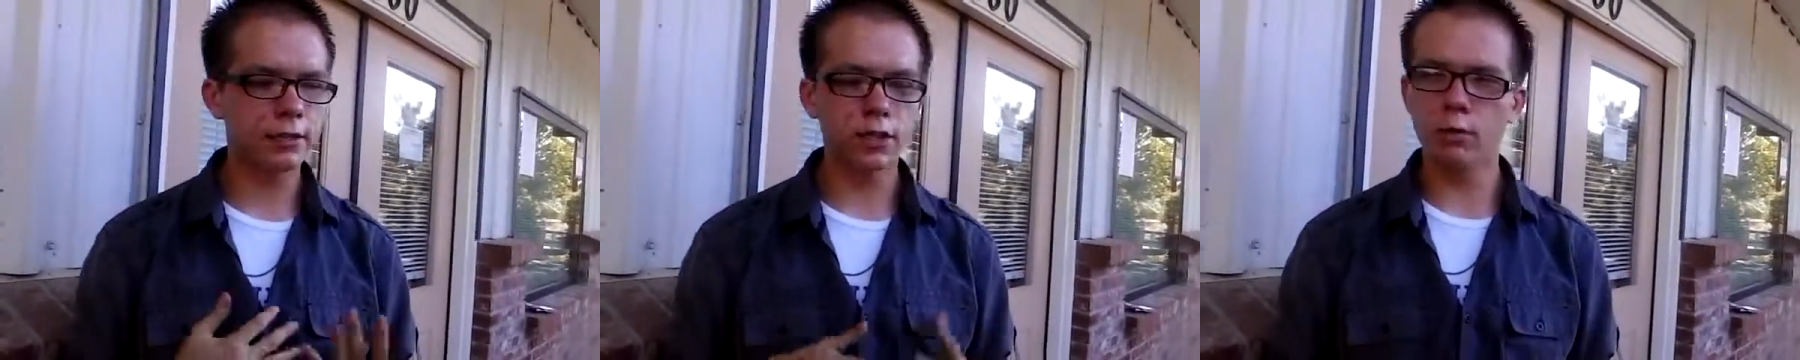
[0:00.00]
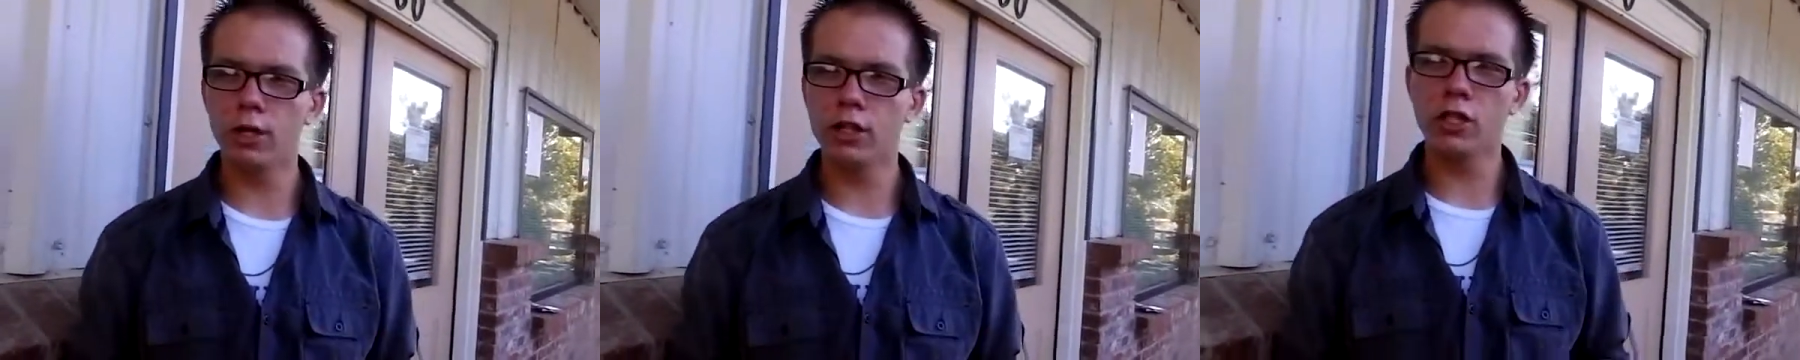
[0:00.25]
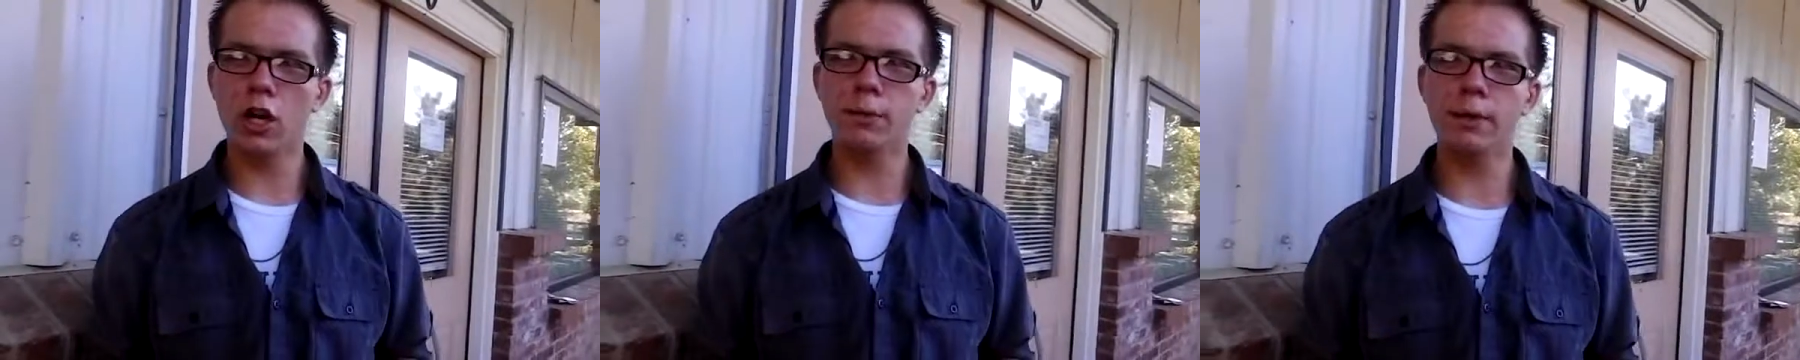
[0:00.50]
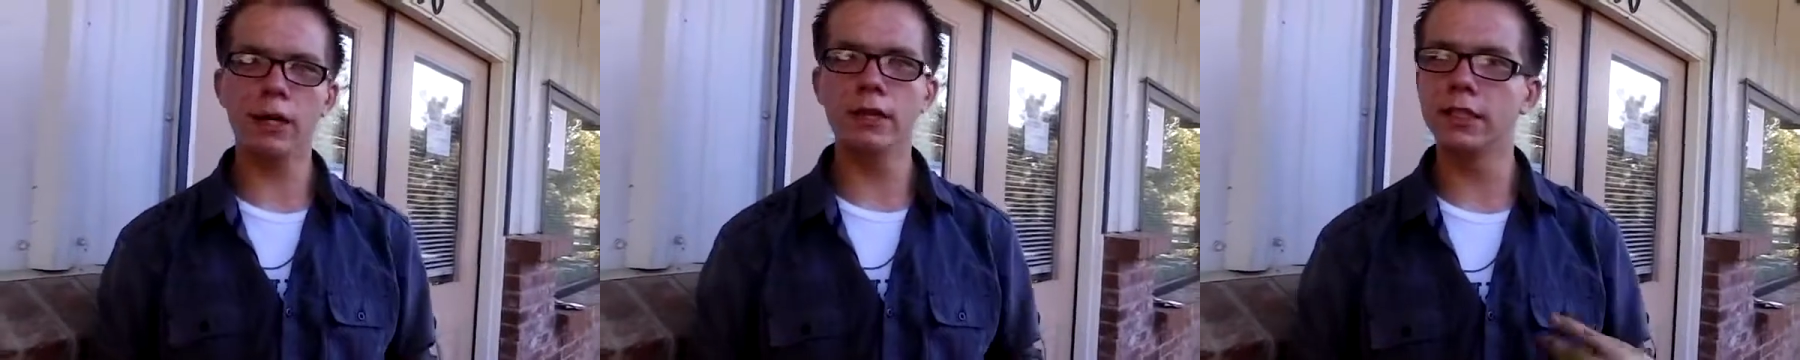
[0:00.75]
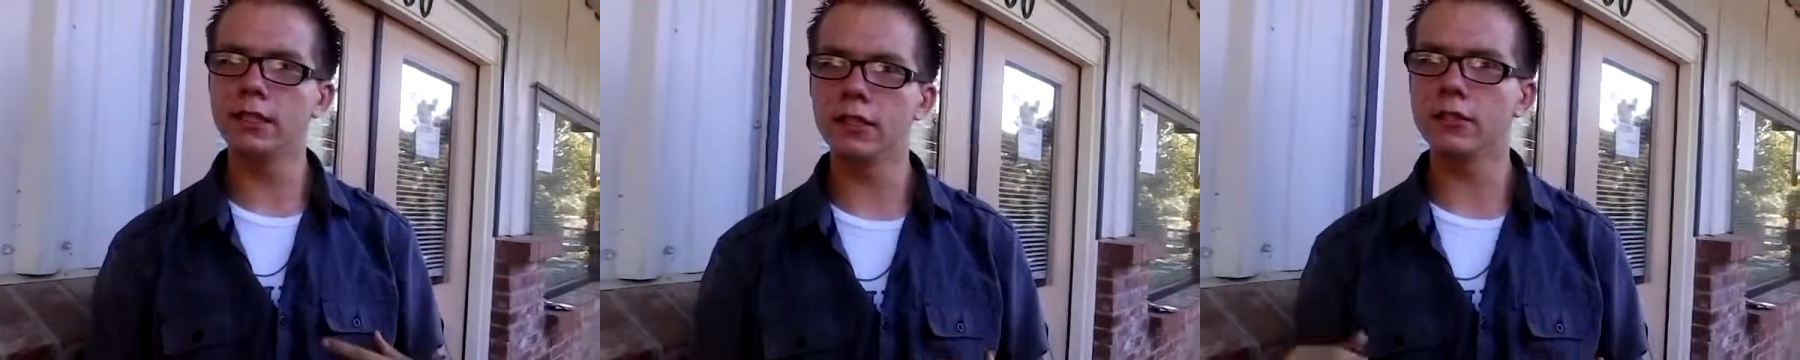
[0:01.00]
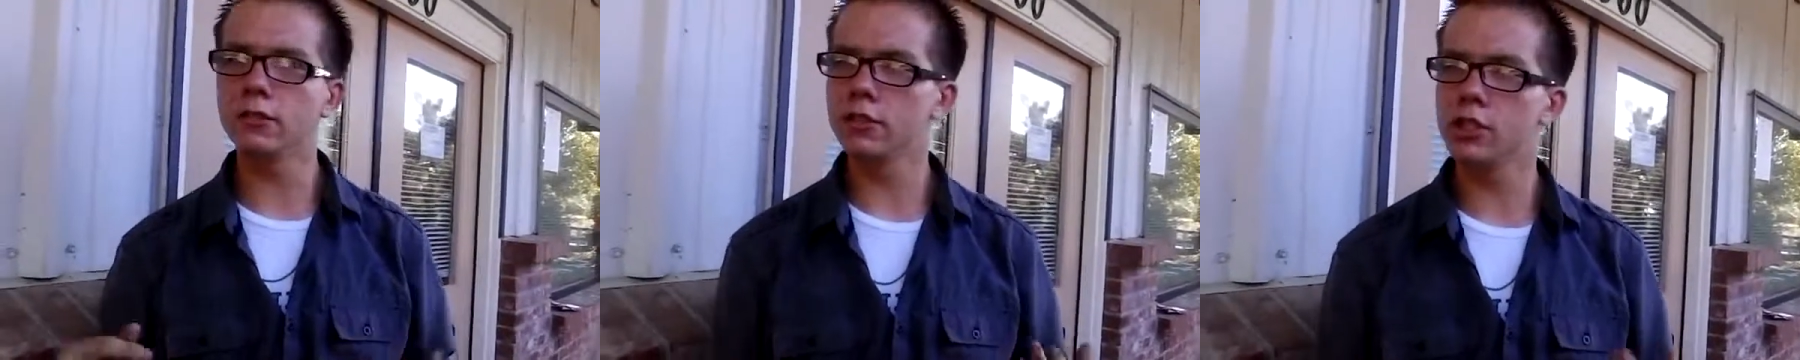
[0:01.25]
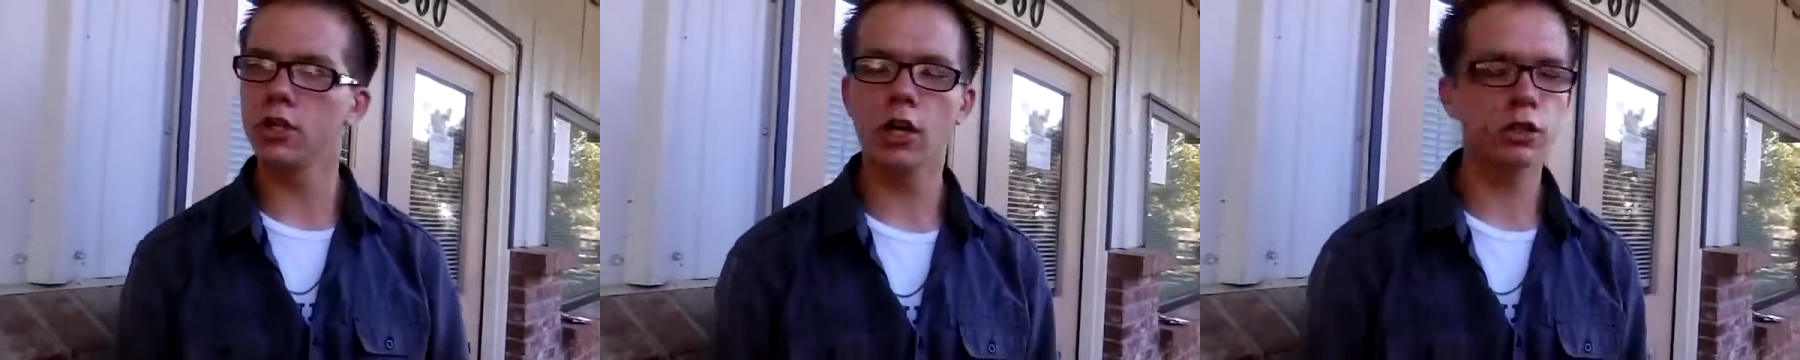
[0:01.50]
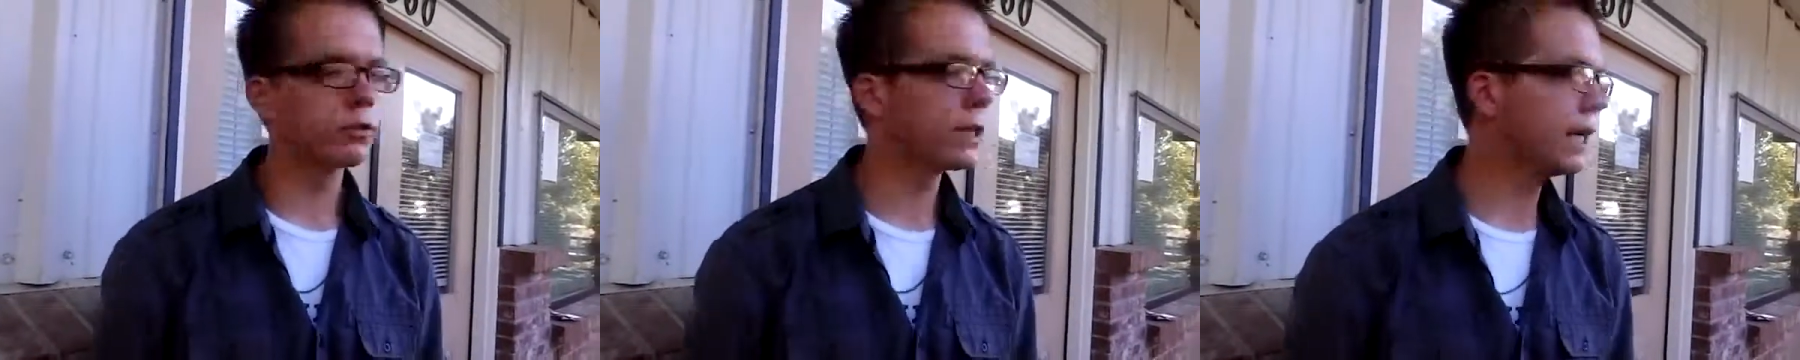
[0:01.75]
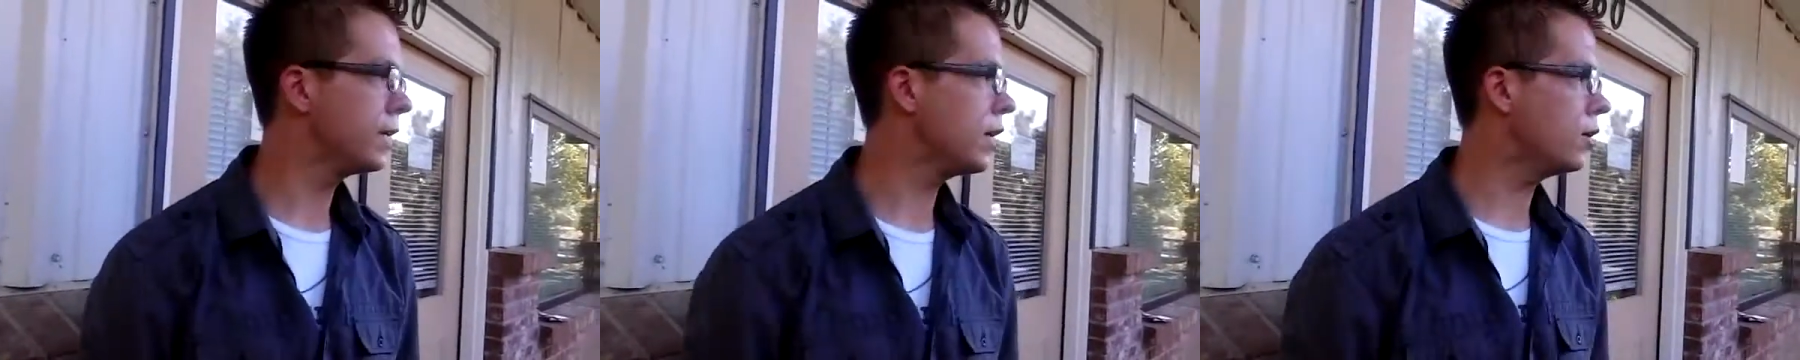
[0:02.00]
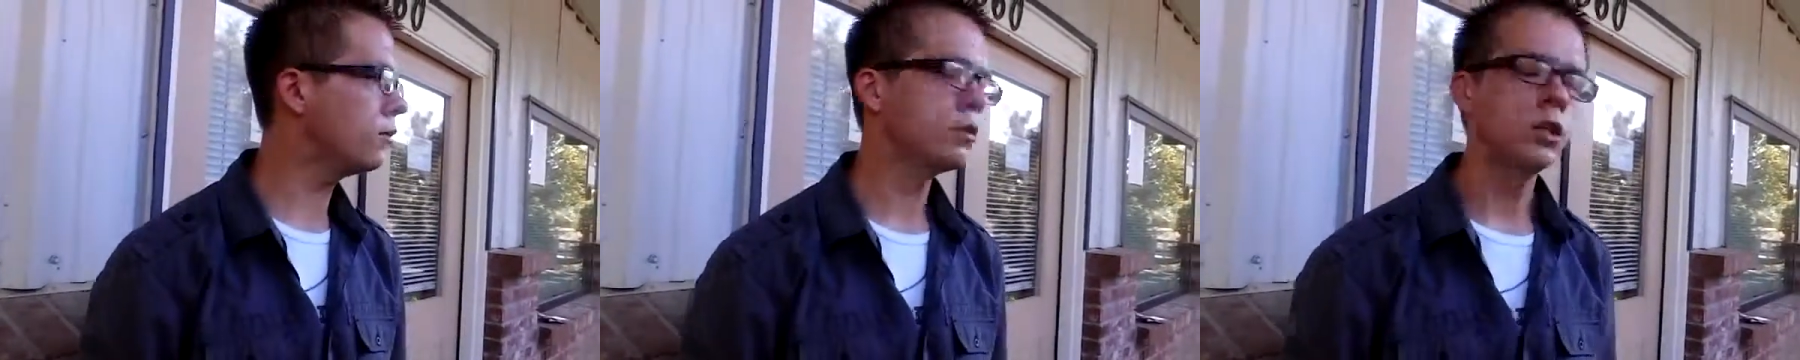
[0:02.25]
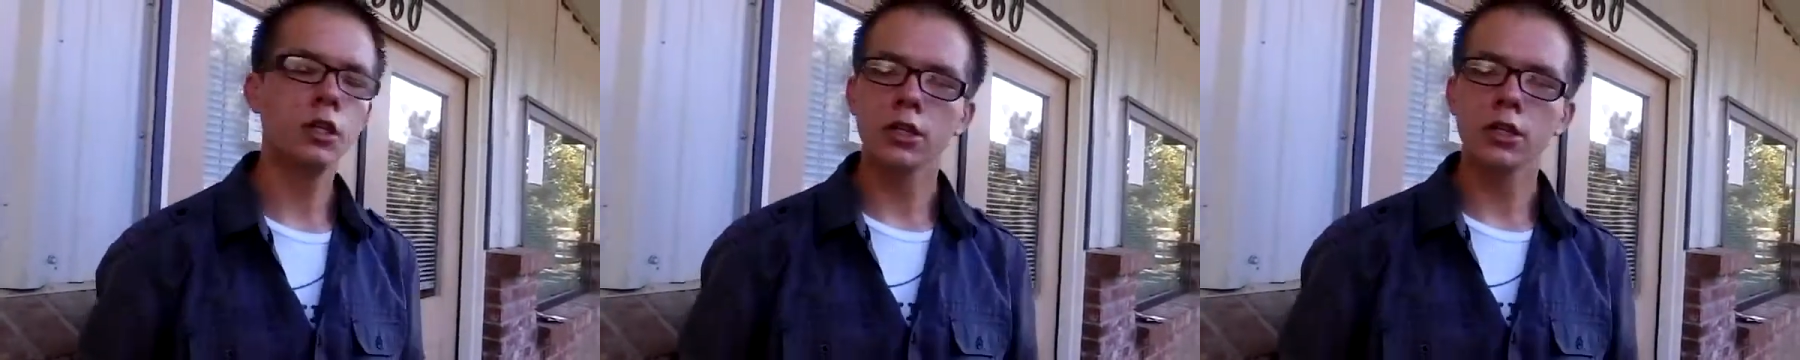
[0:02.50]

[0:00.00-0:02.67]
don't want to talk about, and then turn on the radio,